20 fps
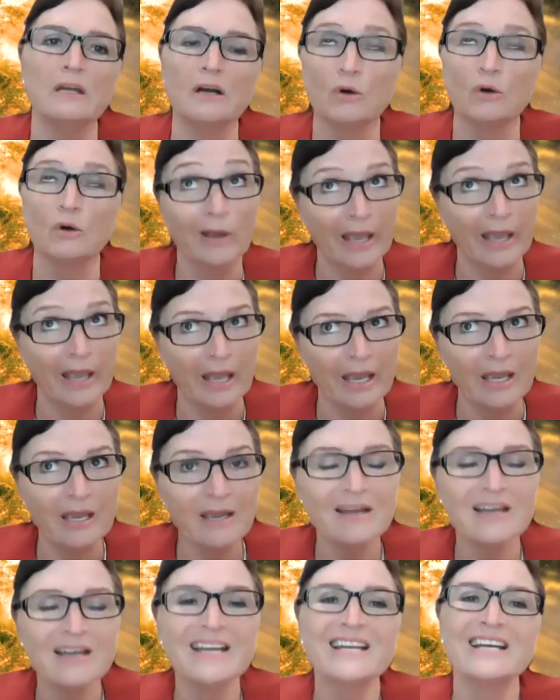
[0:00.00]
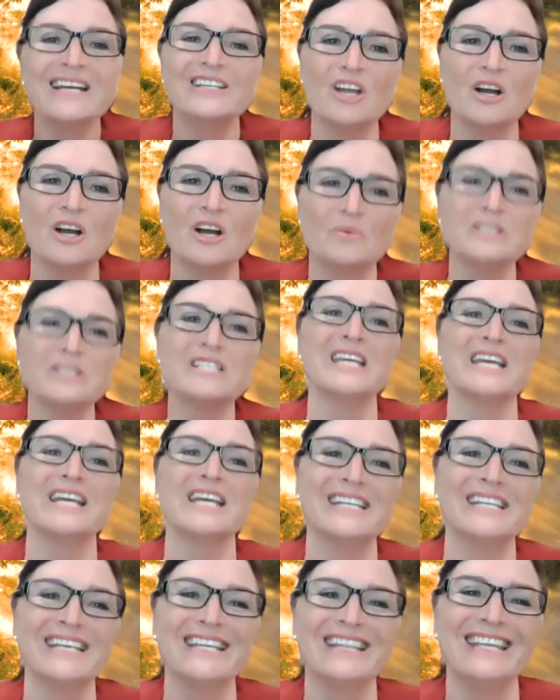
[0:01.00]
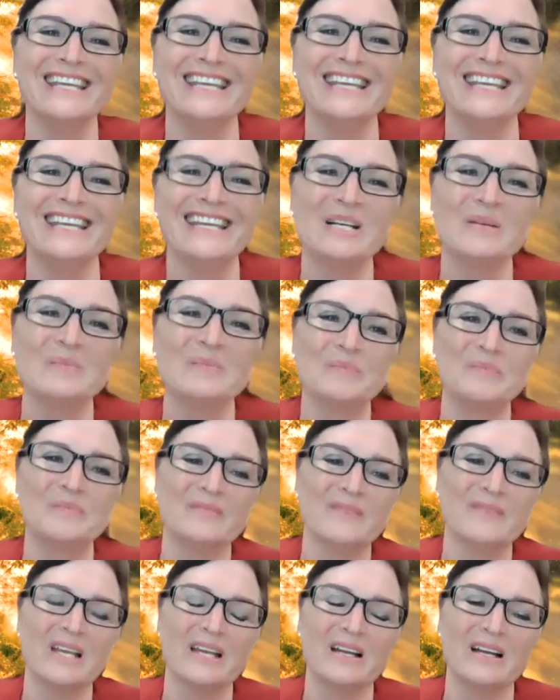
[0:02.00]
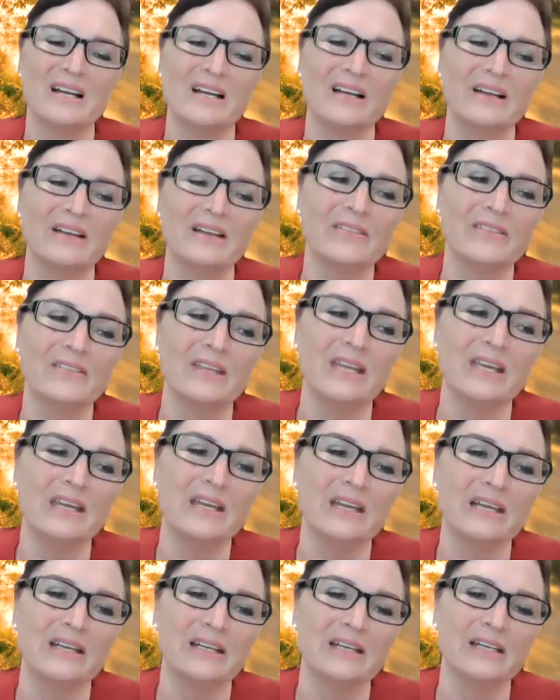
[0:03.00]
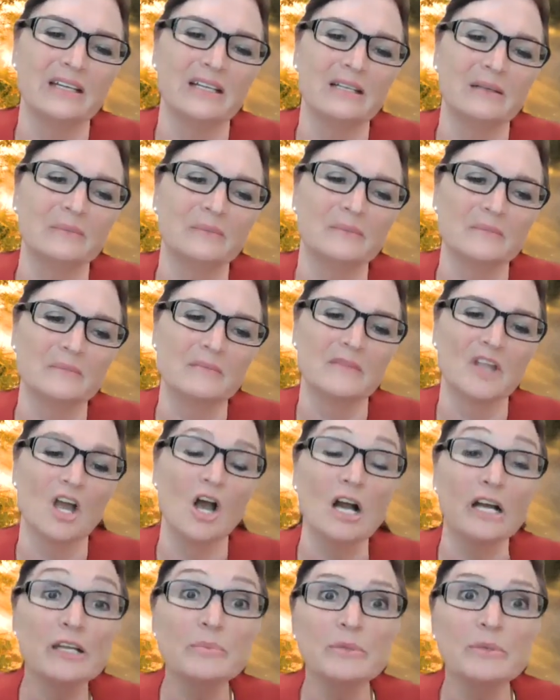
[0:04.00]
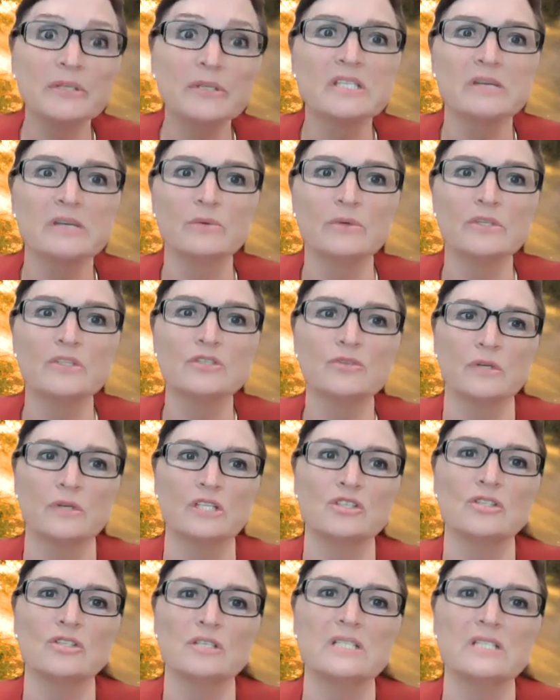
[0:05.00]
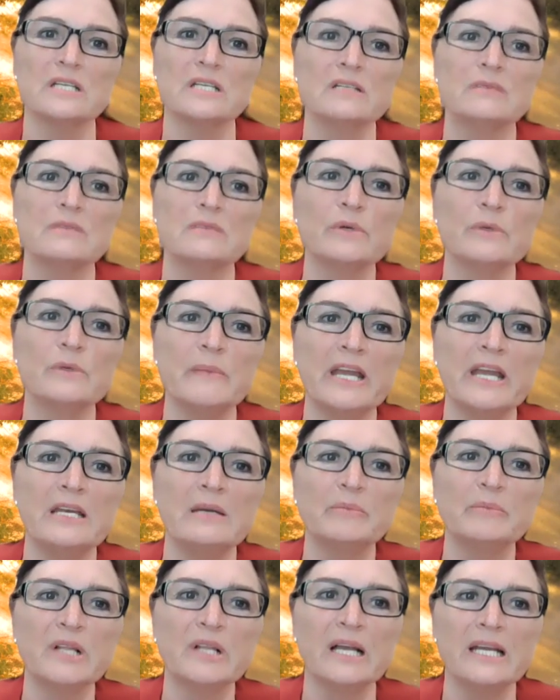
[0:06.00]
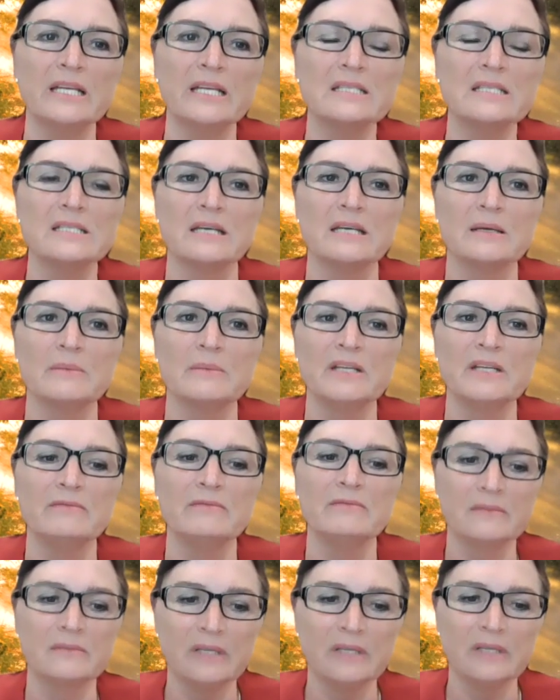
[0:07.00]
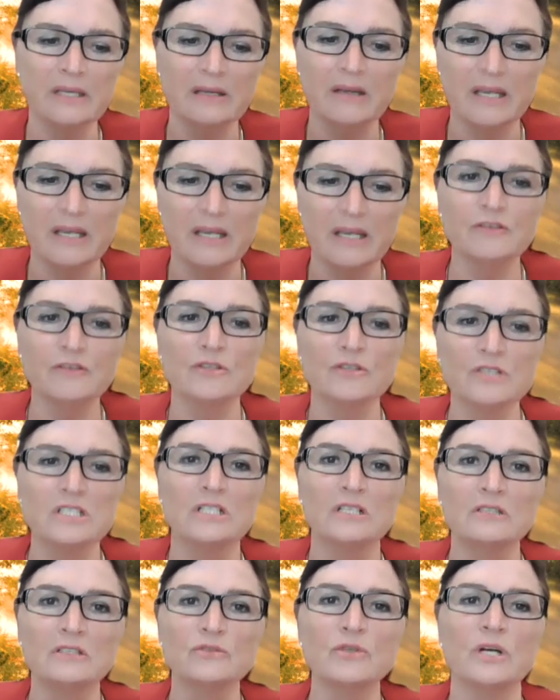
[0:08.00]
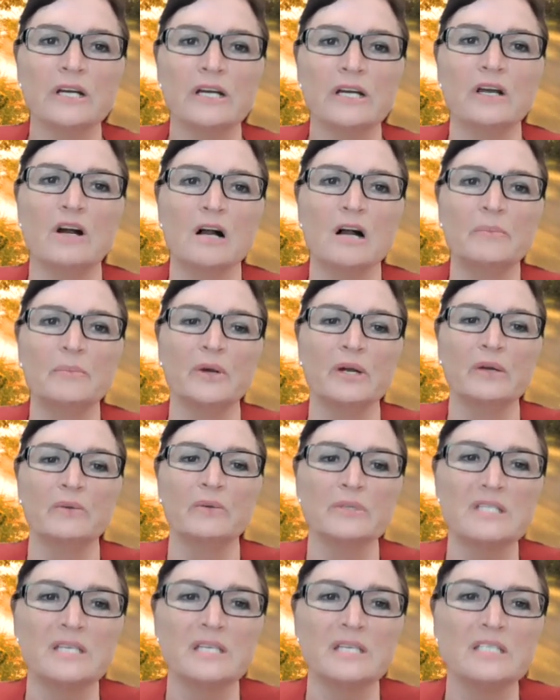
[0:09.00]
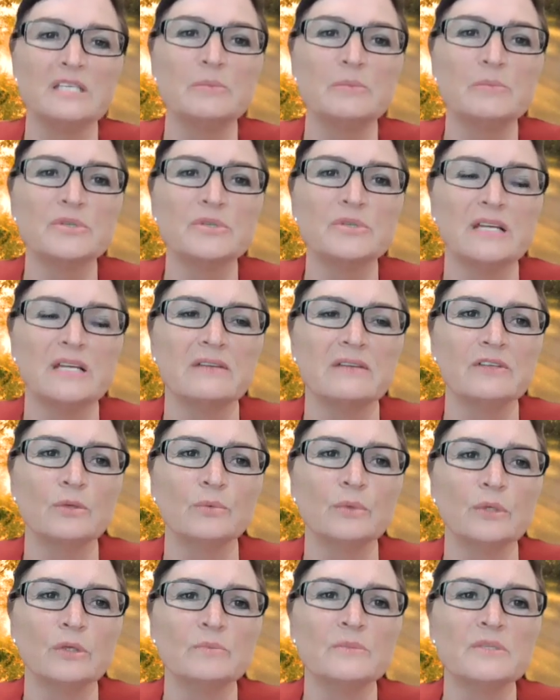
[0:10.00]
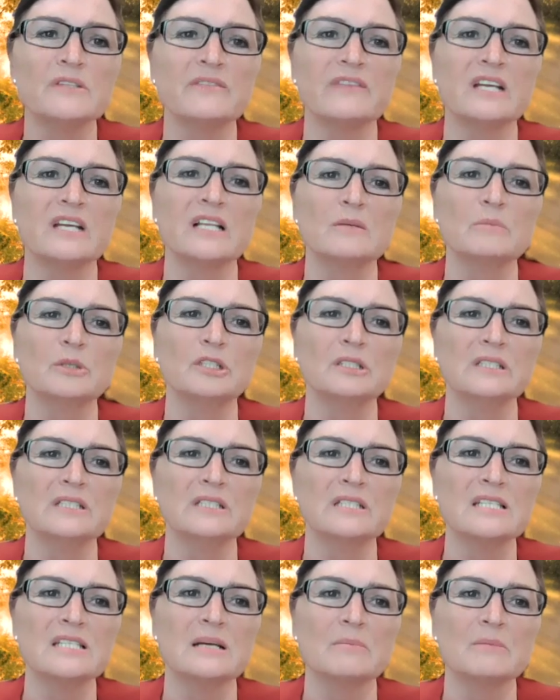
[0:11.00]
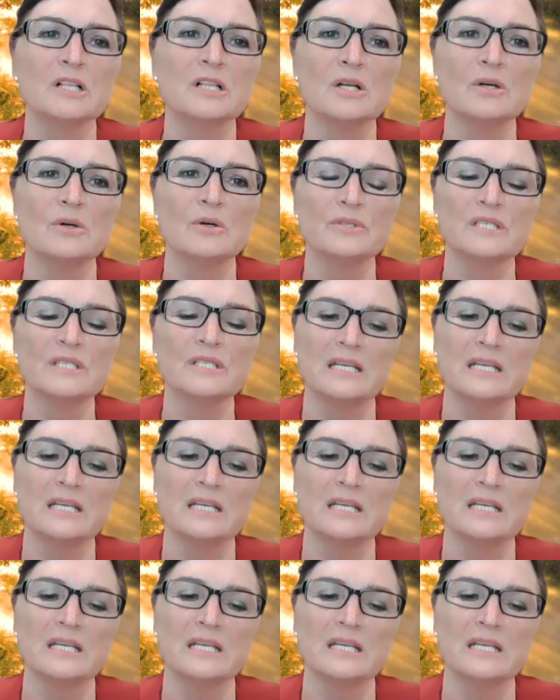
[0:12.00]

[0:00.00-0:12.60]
okay, notwithstanding the occupancy restrictions that remain in place. I mean, if you're still trying to operate with 60% of your rooms available and some closed,